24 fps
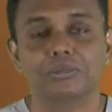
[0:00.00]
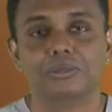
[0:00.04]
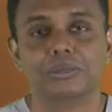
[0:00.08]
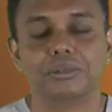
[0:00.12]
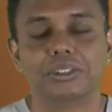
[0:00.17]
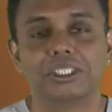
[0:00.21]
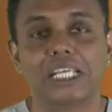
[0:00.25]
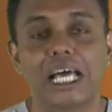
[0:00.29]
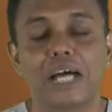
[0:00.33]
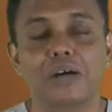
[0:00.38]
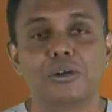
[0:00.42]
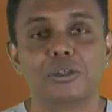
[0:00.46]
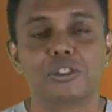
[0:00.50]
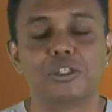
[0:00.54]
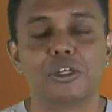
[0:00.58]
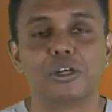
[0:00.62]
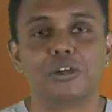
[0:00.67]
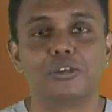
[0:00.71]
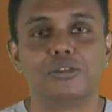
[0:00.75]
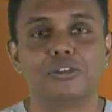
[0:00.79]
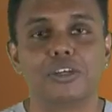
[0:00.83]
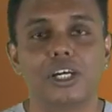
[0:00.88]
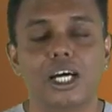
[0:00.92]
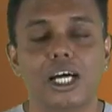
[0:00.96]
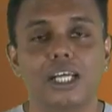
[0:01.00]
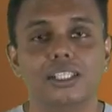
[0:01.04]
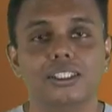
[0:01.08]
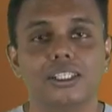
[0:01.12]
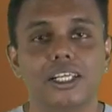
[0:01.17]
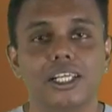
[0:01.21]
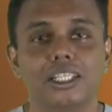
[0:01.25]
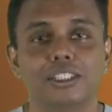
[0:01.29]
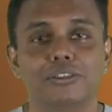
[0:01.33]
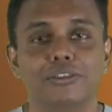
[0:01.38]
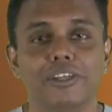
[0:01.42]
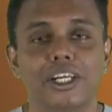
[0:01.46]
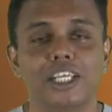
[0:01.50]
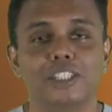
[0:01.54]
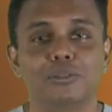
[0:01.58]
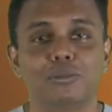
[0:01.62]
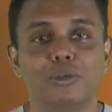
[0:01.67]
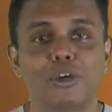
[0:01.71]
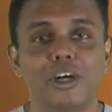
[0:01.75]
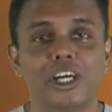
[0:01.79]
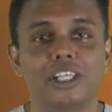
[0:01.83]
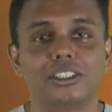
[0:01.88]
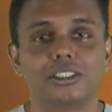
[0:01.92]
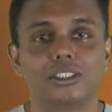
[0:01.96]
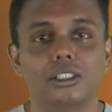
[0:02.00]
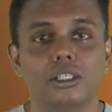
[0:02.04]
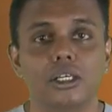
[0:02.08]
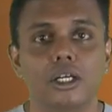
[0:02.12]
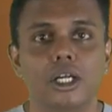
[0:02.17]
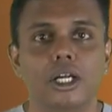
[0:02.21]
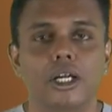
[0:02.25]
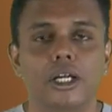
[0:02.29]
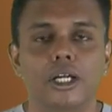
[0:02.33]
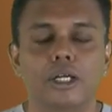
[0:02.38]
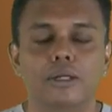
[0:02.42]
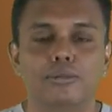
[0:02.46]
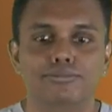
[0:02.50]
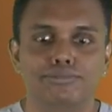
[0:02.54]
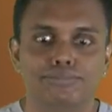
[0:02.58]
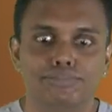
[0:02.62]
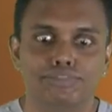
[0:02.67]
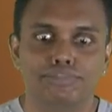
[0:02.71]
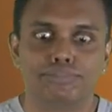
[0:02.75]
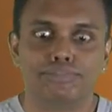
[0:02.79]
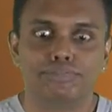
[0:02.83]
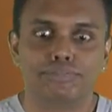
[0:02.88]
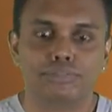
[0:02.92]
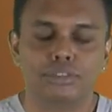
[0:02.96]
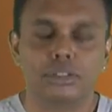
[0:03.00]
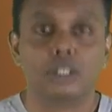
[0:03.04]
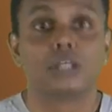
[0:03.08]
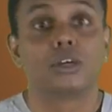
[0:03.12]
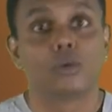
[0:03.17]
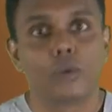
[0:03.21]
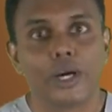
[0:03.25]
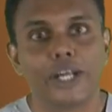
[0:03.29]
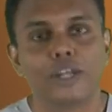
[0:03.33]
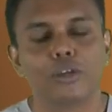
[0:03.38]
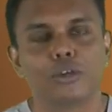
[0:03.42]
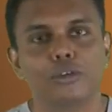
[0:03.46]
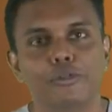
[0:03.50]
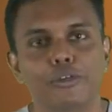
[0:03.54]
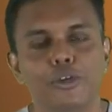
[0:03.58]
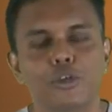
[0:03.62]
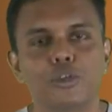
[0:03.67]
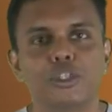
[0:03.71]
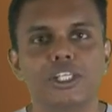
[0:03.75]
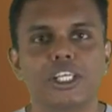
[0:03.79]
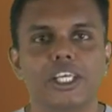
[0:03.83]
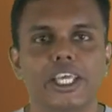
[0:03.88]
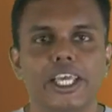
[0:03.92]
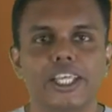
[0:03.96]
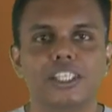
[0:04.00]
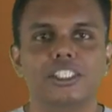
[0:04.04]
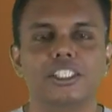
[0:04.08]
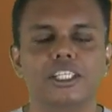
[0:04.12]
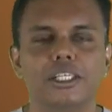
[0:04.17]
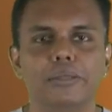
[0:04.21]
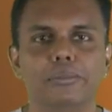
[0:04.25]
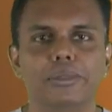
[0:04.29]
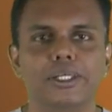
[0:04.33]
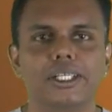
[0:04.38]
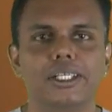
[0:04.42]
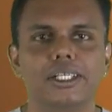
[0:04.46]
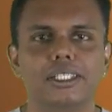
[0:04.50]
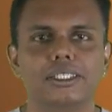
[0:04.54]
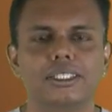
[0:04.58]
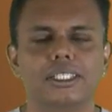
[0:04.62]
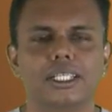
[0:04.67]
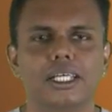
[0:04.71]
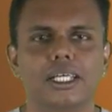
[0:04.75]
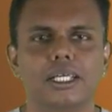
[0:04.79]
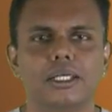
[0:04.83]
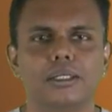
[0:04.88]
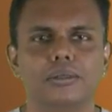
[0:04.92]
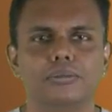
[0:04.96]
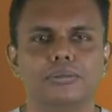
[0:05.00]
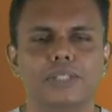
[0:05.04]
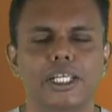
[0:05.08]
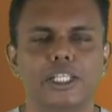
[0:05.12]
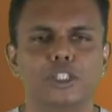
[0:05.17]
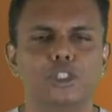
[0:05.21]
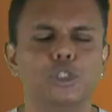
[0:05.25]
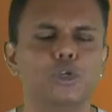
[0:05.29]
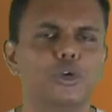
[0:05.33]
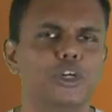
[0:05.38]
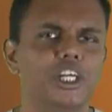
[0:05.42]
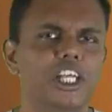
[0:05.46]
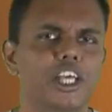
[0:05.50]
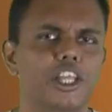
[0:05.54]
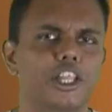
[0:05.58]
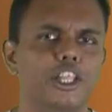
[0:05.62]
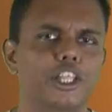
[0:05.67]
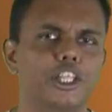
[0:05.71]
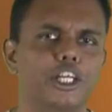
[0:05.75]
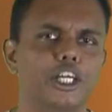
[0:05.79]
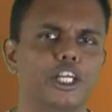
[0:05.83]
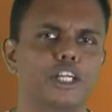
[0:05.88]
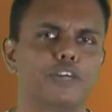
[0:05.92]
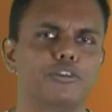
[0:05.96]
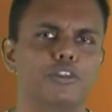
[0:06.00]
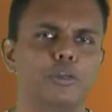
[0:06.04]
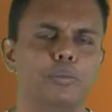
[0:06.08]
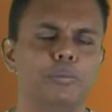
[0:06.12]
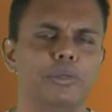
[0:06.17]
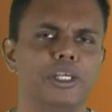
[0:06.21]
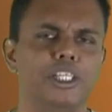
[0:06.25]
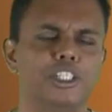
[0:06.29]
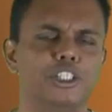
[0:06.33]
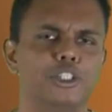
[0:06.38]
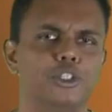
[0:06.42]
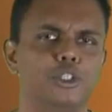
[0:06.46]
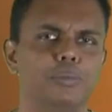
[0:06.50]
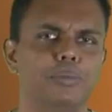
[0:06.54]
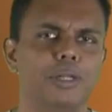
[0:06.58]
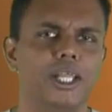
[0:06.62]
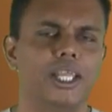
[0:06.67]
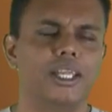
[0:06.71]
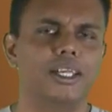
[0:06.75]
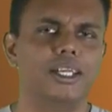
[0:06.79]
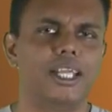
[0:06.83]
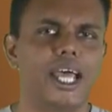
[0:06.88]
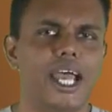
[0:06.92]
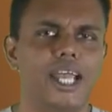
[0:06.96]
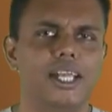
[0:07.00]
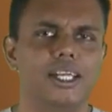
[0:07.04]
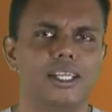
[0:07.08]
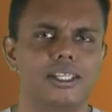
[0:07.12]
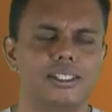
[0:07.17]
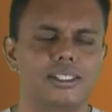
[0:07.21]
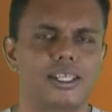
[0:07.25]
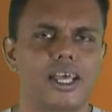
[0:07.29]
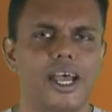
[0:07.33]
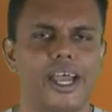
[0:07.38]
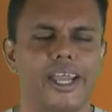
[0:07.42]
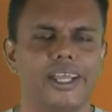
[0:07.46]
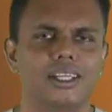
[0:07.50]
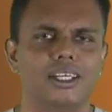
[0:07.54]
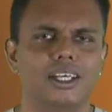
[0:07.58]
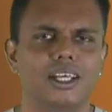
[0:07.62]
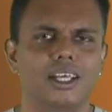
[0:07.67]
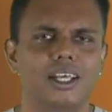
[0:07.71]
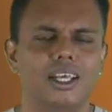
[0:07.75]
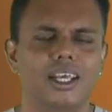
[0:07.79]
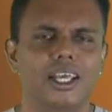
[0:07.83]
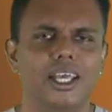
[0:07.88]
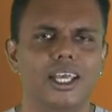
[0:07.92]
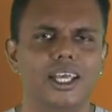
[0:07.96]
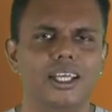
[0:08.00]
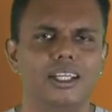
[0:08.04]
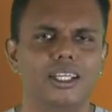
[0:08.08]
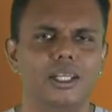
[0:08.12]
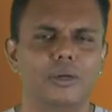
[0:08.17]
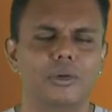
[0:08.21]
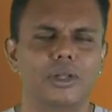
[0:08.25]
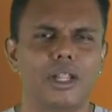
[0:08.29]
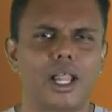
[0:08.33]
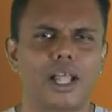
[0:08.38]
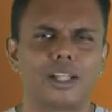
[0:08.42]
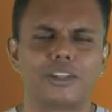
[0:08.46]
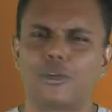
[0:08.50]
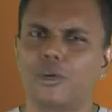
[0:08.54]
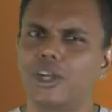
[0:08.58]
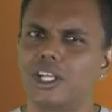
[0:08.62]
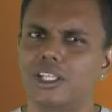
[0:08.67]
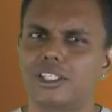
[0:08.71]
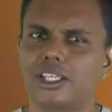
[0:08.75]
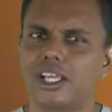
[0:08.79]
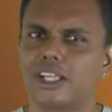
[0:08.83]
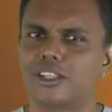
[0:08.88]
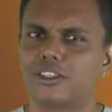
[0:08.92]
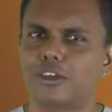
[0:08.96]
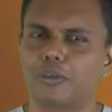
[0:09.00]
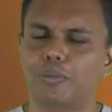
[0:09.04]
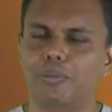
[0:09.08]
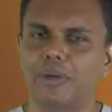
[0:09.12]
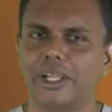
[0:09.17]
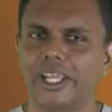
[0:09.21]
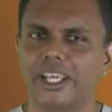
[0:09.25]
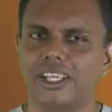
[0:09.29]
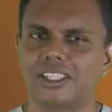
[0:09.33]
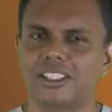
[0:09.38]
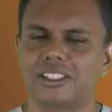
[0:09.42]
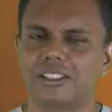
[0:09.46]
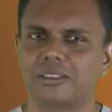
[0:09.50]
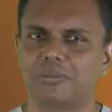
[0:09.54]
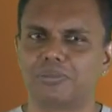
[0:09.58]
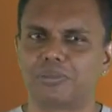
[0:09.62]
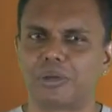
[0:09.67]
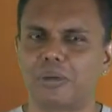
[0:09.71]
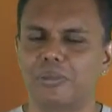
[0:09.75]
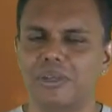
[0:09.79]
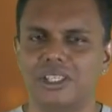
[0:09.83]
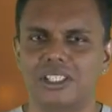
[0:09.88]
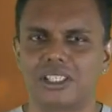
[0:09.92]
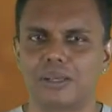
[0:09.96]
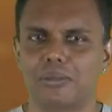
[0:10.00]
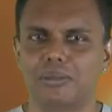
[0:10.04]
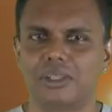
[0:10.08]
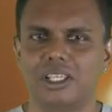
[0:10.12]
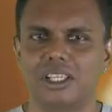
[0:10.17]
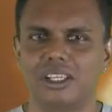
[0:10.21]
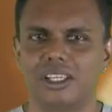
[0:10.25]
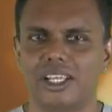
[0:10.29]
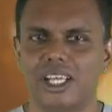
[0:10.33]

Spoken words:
sounds of Andreas Villas-Boas, quite confusing actually, because they took only a third of the pitch to play nine aside. And there were like three sets of players, probably something